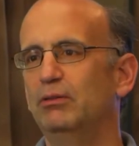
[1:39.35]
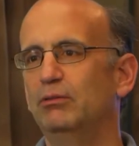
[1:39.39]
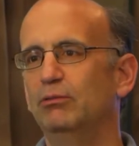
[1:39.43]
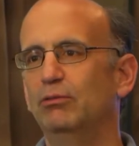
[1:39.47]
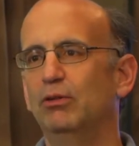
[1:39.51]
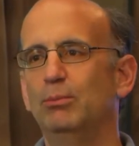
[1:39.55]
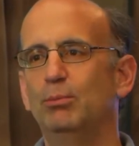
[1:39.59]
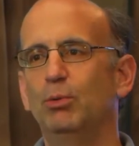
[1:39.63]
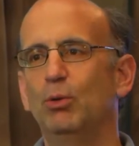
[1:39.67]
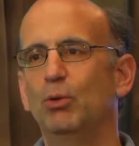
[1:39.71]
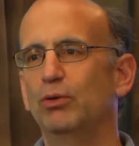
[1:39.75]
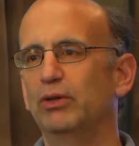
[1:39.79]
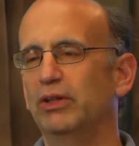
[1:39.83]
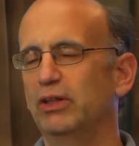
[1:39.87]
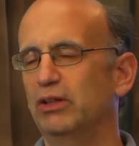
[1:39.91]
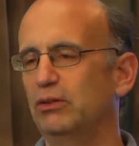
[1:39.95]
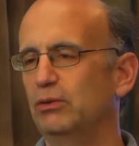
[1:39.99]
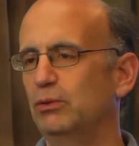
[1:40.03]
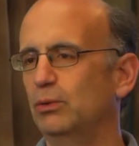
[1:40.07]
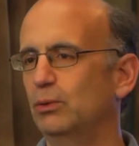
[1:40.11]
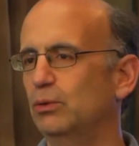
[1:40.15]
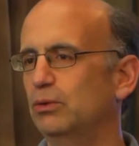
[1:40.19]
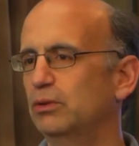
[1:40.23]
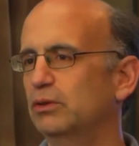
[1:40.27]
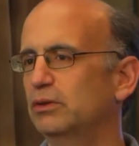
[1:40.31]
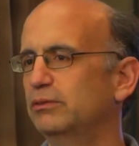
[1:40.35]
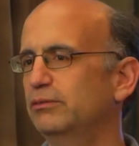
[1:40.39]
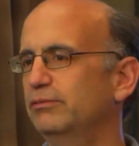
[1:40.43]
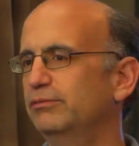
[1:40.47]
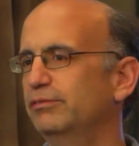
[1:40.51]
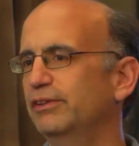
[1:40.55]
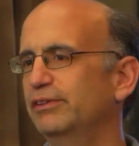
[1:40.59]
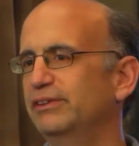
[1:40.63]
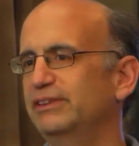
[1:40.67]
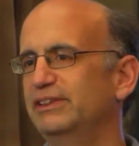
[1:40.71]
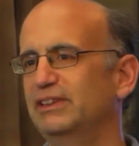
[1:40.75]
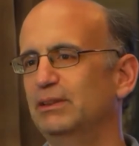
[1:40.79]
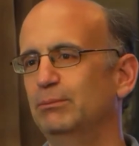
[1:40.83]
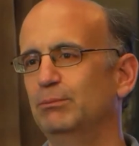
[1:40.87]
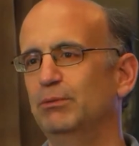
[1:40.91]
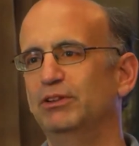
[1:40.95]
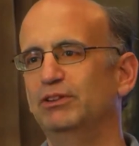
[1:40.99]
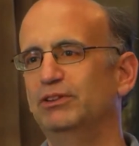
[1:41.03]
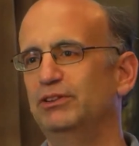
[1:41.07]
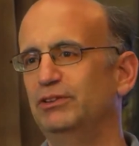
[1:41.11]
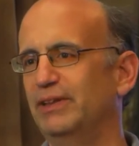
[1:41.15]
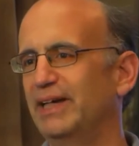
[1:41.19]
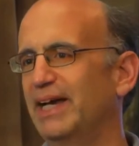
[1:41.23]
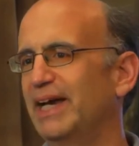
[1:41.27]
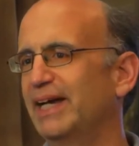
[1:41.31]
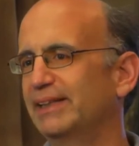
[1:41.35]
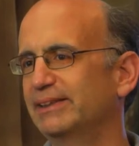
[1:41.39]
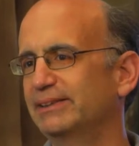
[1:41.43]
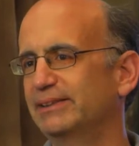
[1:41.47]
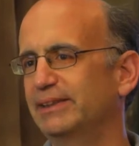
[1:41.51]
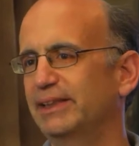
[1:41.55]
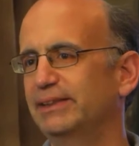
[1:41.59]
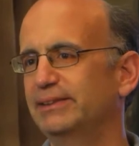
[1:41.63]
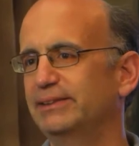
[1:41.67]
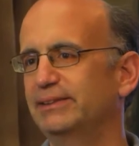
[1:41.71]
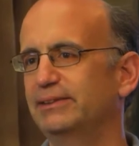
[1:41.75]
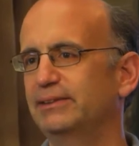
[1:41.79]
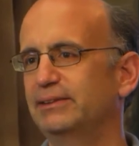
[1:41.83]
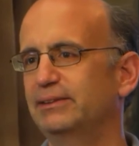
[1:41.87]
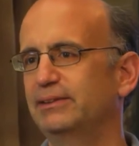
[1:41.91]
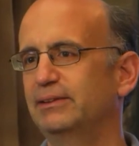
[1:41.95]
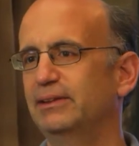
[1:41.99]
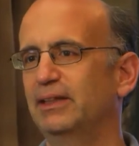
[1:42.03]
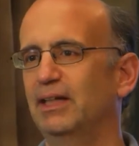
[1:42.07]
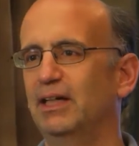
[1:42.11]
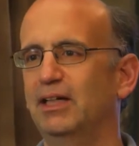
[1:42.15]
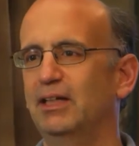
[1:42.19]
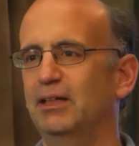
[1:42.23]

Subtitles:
reporting tool, very similar to Access